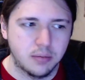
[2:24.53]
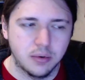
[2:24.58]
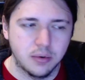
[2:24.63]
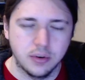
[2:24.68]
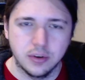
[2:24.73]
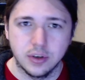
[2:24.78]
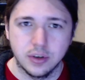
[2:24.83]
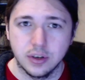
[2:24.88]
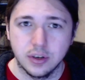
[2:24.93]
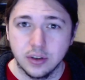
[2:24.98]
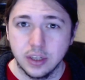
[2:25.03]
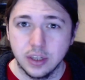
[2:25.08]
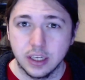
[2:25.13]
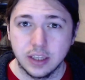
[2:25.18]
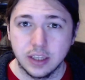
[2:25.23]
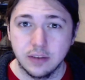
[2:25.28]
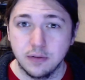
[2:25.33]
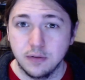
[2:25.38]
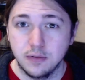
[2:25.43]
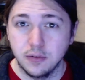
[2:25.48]
where you can click
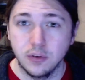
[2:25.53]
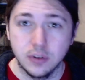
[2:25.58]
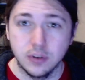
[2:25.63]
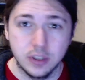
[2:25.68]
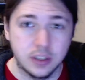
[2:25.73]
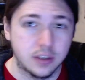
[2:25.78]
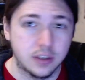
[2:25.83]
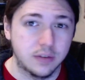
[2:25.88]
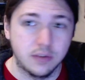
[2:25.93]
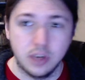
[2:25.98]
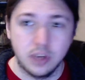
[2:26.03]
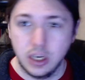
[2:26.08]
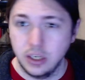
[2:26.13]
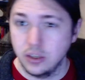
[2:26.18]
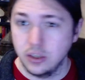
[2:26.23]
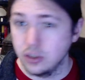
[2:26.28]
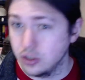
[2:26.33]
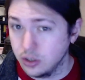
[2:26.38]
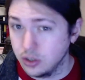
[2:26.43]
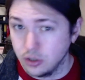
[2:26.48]
the full list of
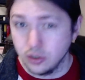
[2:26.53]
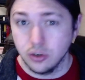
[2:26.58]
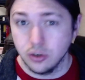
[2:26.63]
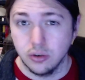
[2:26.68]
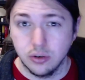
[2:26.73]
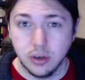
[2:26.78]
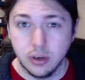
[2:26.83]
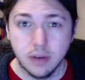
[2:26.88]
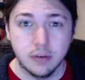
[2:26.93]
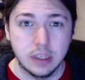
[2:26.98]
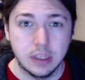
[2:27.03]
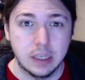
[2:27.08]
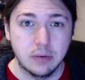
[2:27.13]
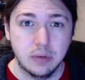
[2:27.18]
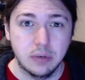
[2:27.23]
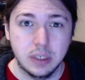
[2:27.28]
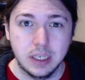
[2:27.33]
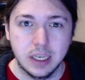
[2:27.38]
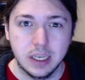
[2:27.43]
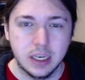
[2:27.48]
changes, and it shows you everything
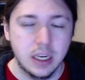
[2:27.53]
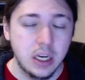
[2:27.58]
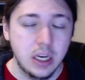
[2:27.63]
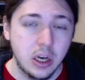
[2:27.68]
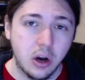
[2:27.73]
we did.